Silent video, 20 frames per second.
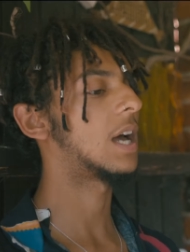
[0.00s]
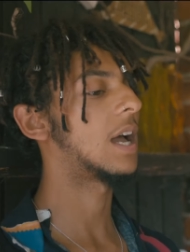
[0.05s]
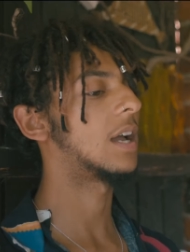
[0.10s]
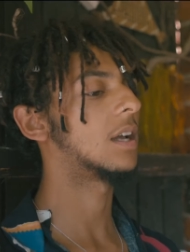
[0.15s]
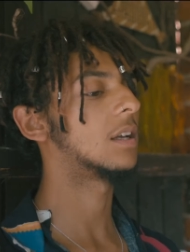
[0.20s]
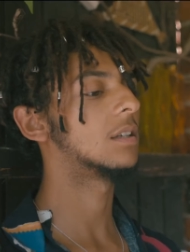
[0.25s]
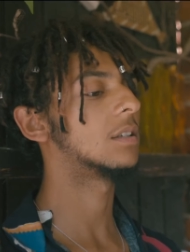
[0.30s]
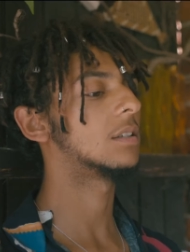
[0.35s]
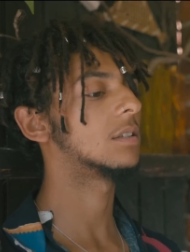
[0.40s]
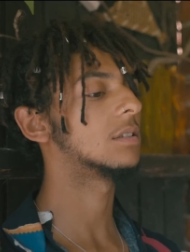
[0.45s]

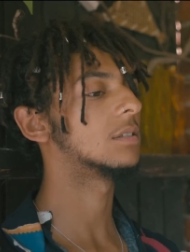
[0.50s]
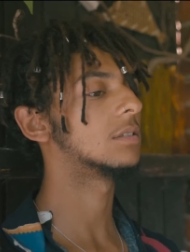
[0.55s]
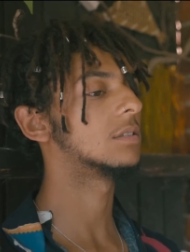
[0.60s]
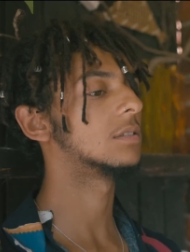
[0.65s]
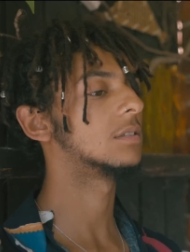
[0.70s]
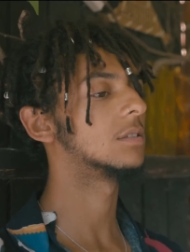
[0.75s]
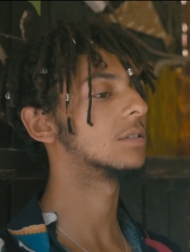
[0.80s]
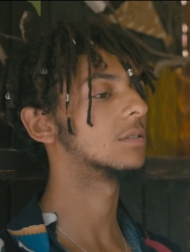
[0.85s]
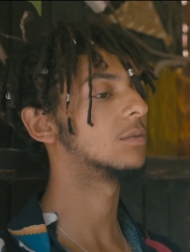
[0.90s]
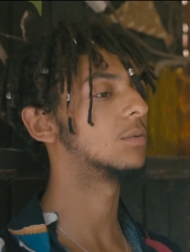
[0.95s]
like
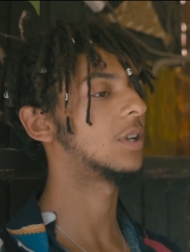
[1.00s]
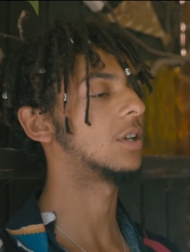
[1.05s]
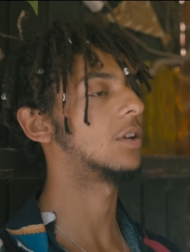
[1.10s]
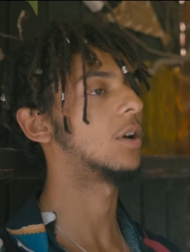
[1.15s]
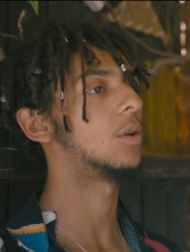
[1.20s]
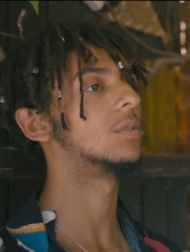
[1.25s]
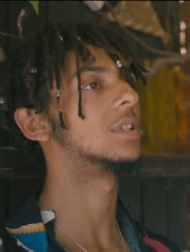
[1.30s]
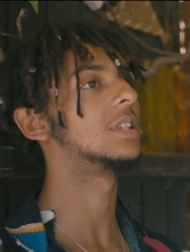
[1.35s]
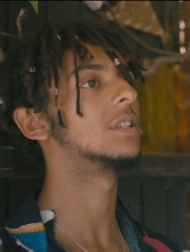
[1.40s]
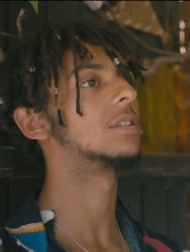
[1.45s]
we can
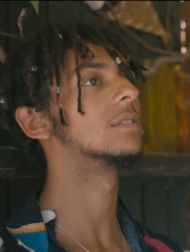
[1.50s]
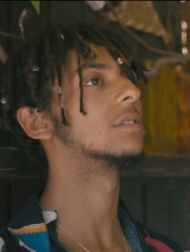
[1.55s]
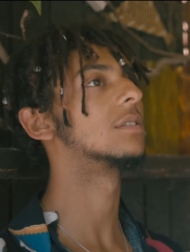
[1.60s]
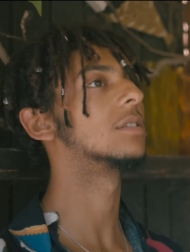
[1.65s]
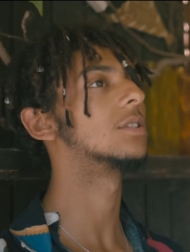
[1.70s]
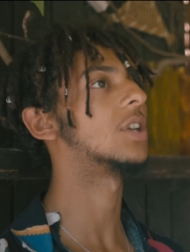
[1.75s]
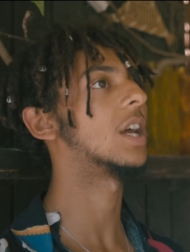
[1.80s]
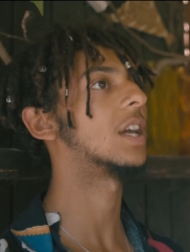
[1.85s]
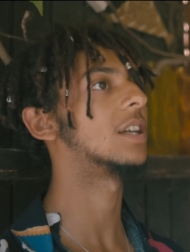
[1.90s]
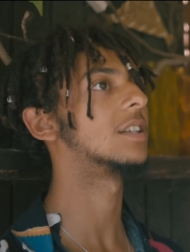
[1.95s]
only
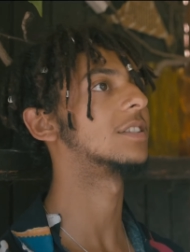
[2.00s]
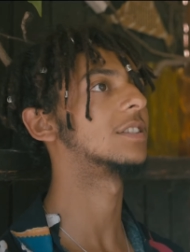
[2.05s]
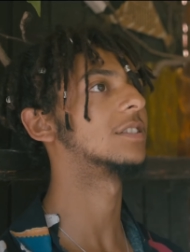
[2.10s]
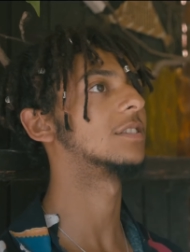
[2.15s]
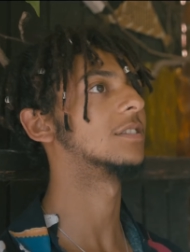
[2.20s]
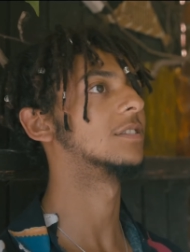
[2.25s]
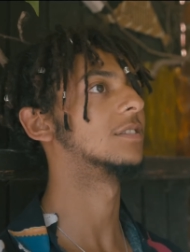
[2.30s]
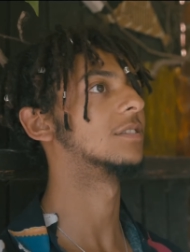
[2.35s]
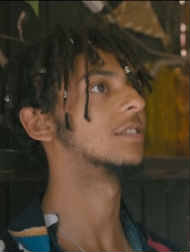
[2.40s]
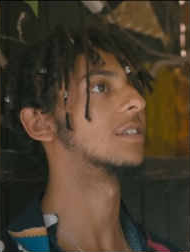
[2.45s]

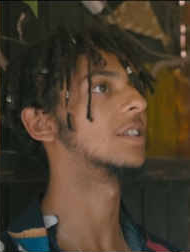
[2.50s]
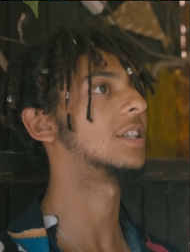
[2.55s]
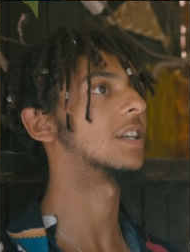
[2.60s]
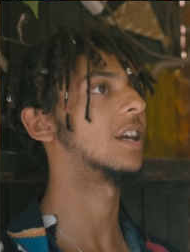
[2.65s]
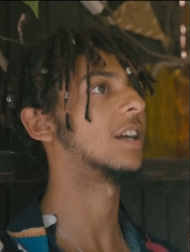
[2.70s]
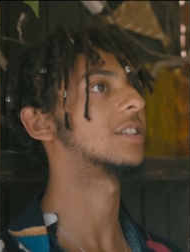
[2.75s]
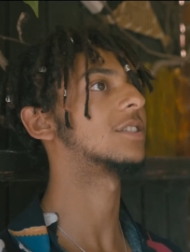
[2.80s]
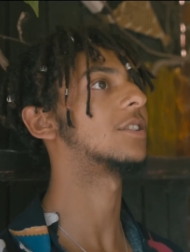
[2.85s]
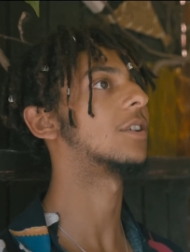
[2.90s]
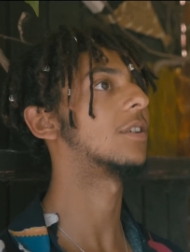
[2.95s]
change the
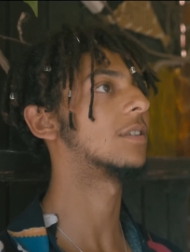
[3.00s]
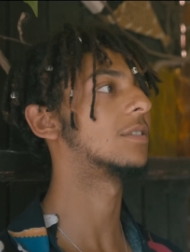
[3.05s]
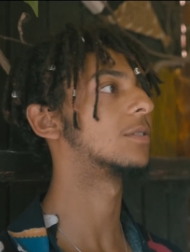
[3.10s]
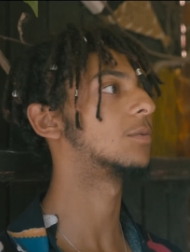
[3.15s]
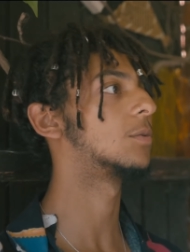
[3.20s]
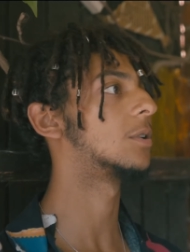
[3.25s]
external